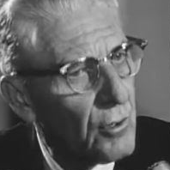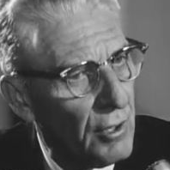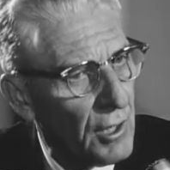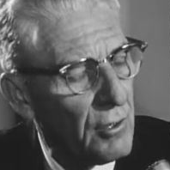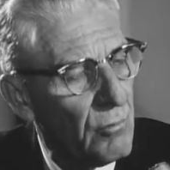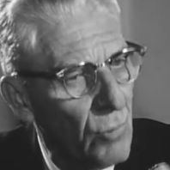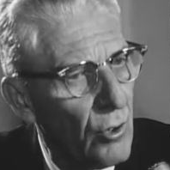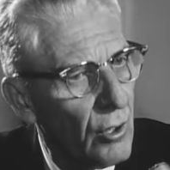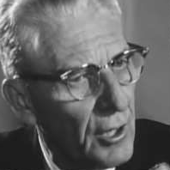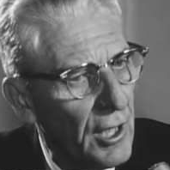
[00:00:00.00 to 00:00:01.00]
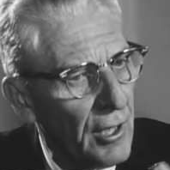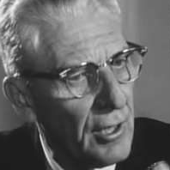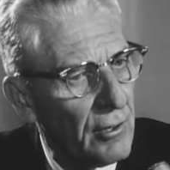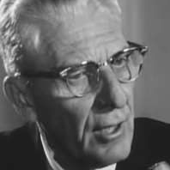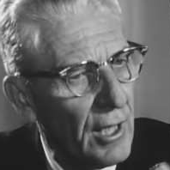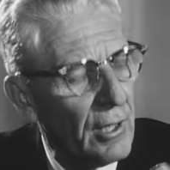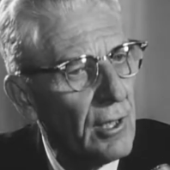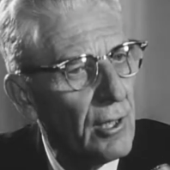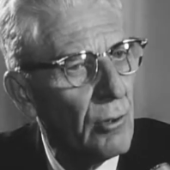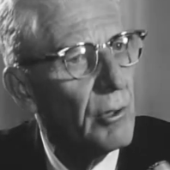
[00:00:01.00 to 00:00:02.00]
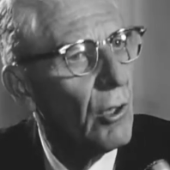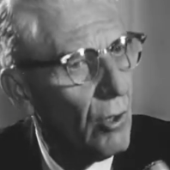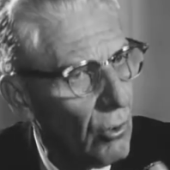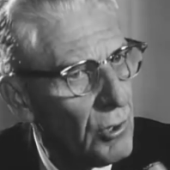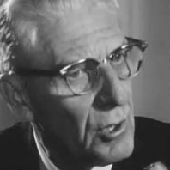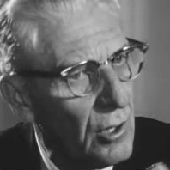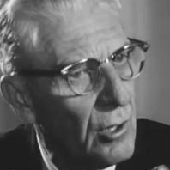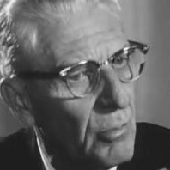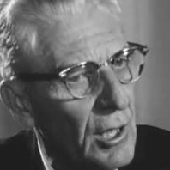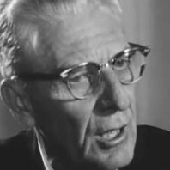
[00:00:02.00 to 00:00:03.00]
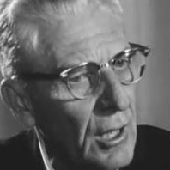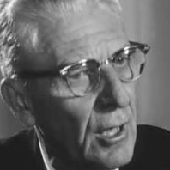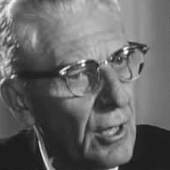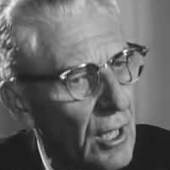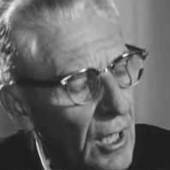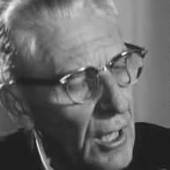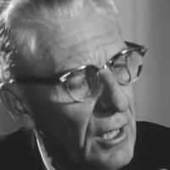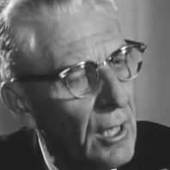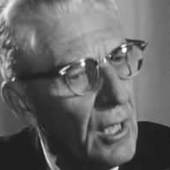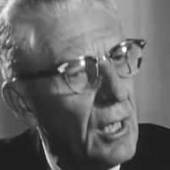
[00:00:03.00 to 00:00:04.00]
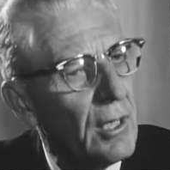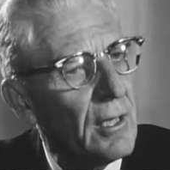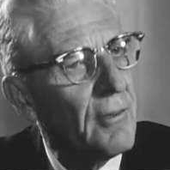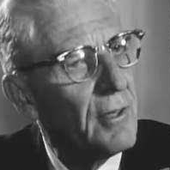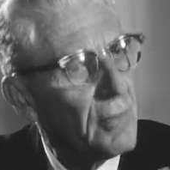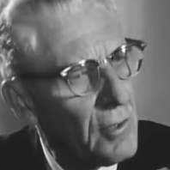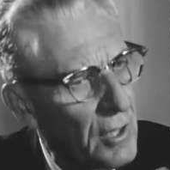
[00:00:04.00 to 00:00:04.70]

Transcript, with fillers: structure, moral character, and here we always need to be on our guard. And I think the